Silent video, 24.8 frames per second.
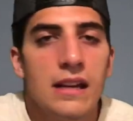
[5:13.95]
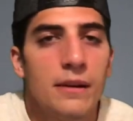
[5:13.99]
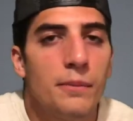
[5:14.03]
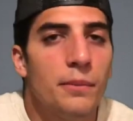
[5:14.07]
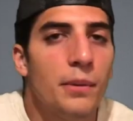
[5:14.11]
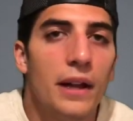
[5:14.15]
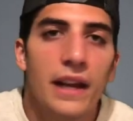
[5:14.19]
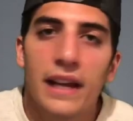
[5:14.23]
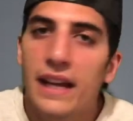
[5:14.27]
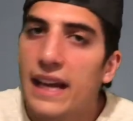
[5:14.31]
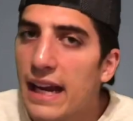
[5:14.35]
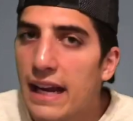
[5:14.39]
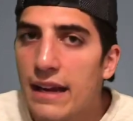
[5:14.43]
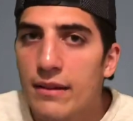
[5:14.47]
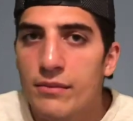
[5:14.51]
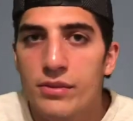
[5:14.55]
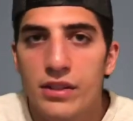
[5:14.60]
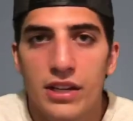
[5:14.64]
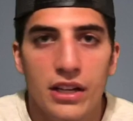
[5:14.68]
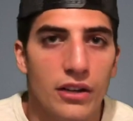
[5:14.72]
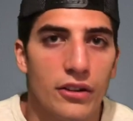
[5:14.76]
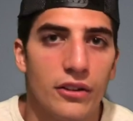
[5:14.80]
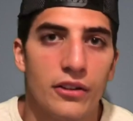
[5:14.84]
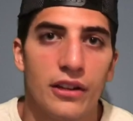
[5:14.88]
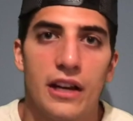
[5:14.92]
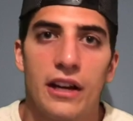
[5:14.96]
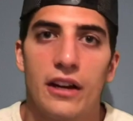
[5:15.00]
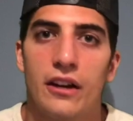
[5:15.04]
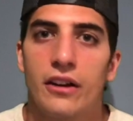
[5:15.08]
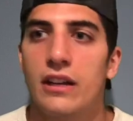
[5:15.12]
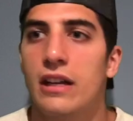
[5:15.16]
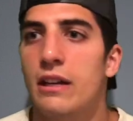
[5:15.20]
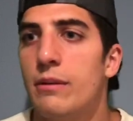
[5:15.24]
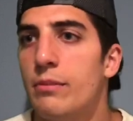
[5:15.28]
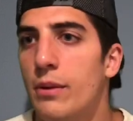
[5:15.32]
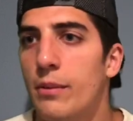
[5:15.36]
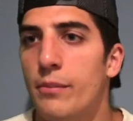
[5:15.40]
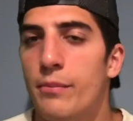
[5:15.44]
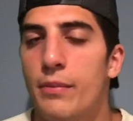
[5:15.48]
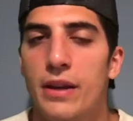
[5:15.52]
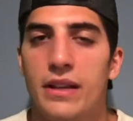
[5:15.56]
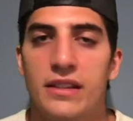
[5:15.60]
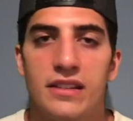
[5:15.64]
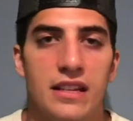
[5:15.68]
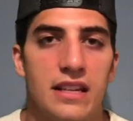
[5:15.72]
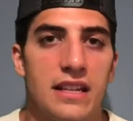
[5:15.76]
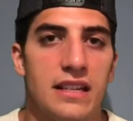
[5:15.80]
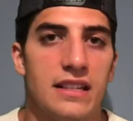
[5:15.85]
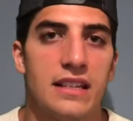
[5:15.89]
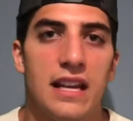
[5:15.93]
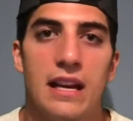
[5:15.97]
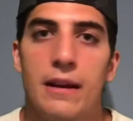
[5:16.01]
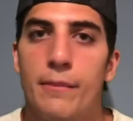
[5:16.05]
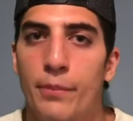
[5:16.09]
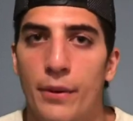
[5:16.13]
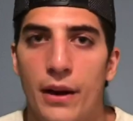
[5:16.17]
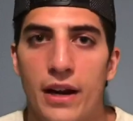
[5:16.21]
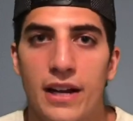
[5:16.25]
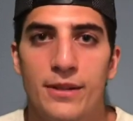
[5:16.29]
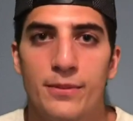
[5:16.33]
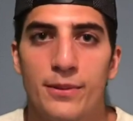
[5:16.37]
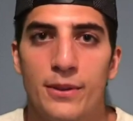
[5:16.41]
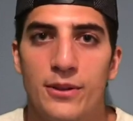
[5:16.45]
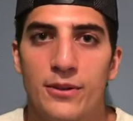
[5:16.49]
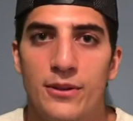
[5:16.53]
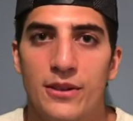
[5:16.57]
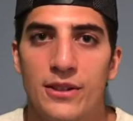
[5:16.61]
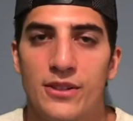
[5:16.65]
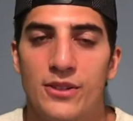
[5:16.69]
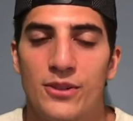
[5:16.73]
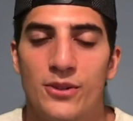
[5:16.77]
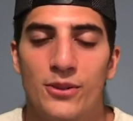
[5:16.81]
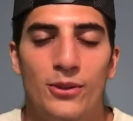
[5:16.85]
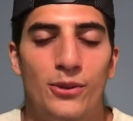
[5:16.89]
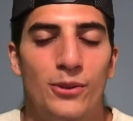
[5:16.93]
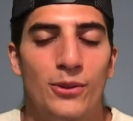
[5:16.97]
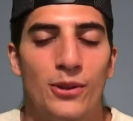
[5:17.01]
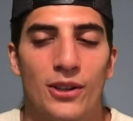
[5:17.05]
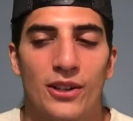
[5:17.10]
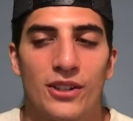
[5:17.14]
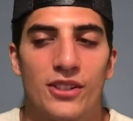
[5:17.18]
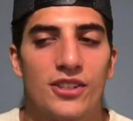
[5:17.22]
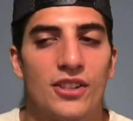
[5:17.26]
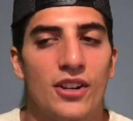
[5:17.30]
play games here and there, keep them busy, take breaks between schoolwork.